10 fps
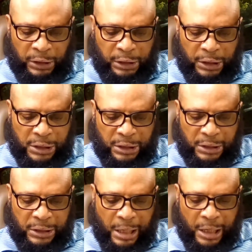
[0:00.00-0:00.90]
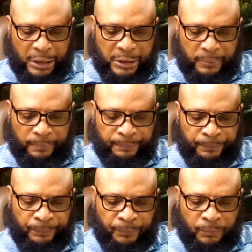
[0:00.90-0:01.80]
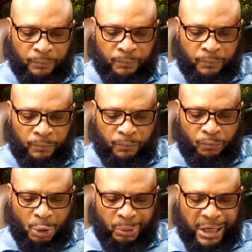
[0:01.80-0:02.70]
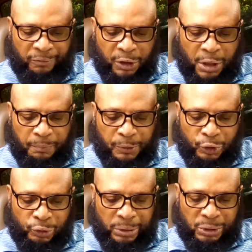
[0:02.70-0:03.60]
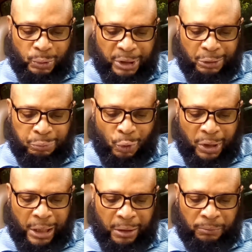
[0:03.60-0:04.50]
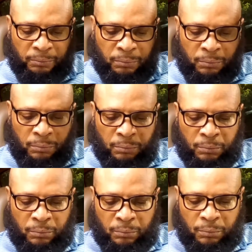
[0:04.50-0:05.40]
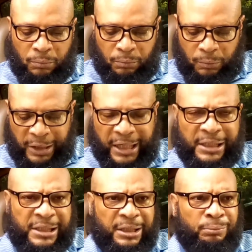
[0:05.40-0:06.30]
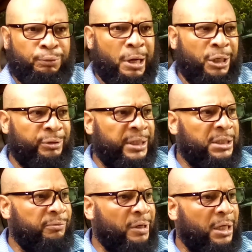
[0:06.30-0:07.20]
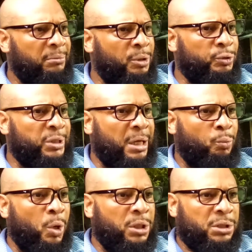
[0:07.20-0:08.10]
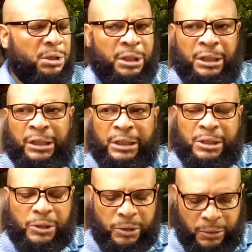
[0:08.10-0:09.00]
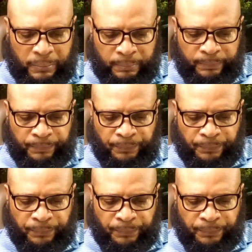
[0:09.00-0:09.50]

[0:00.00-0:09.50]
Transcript: in its entirety. But we have a couple of scripts we're going to point out and see the progress of how the Most High walks and leads us.